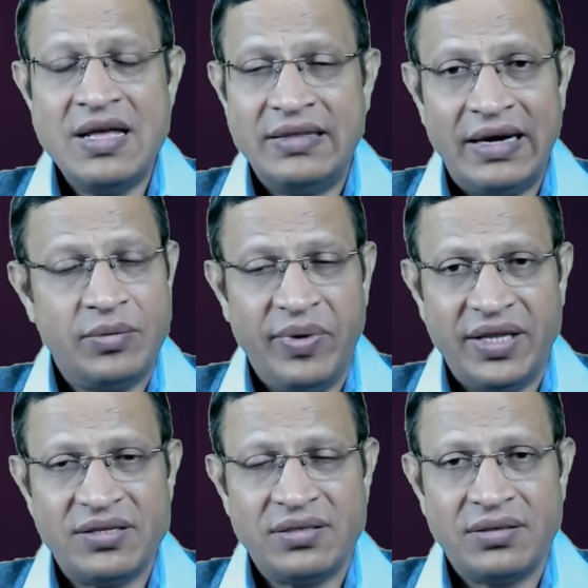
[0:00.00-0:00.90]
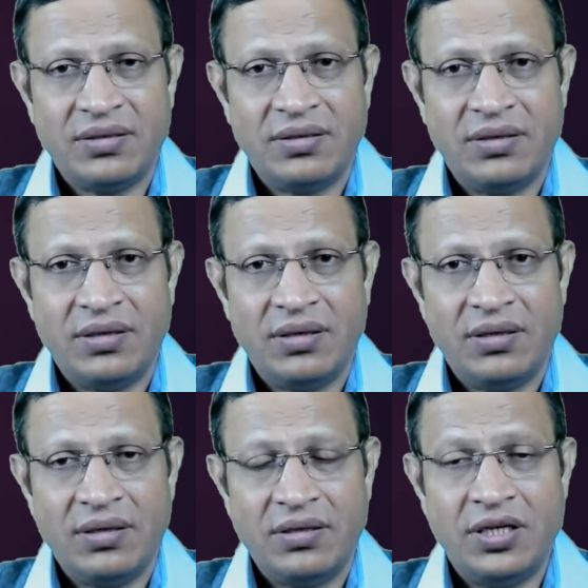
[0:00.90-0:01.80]
That means
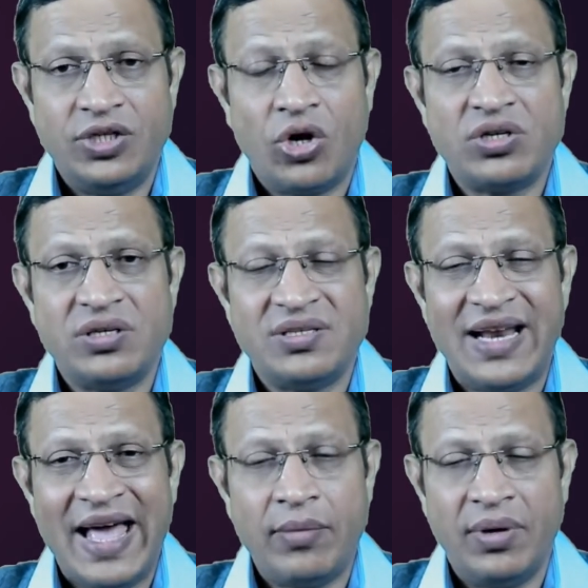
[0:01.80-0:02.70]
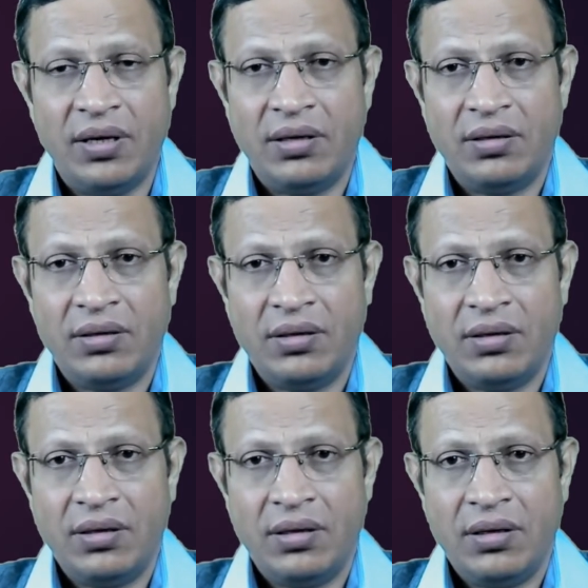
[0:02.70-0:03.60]
the doctor is liable
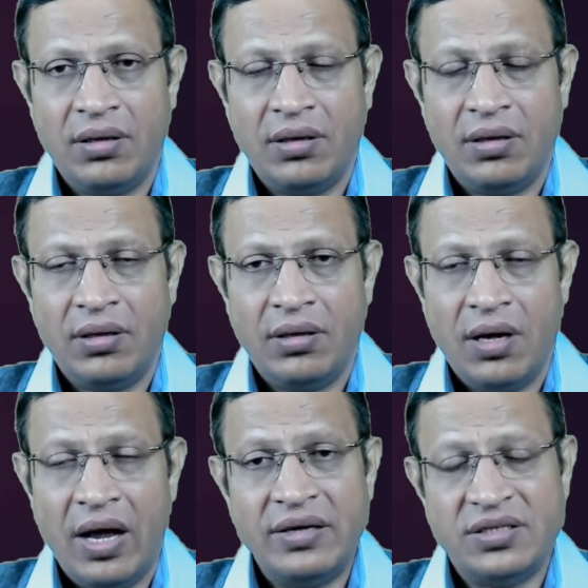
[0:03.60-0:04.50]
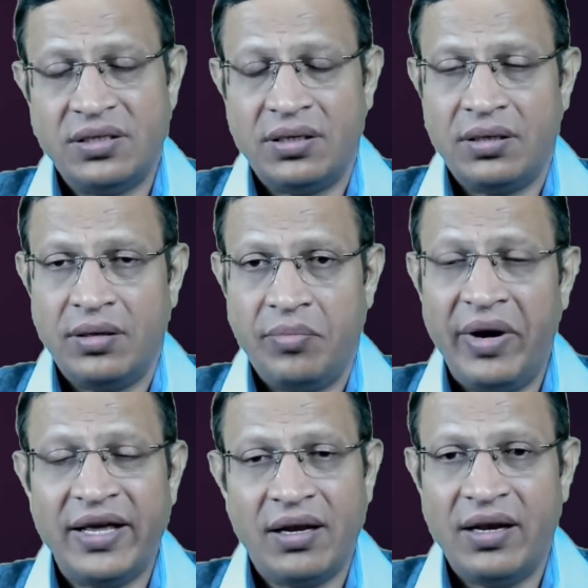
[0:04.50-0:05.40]
under
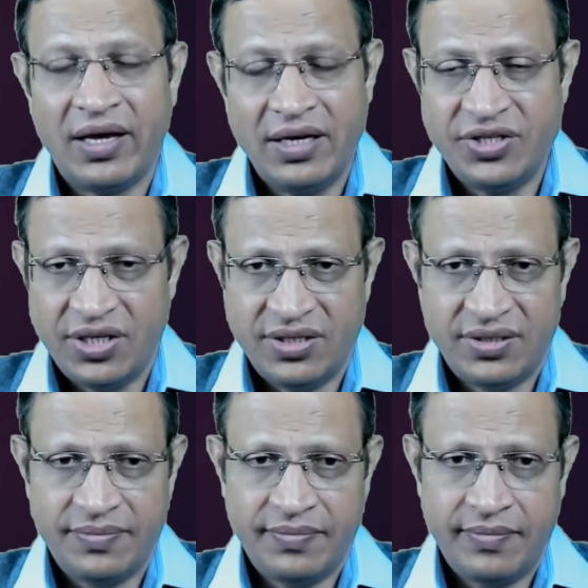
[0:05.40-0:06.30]
medical negligence.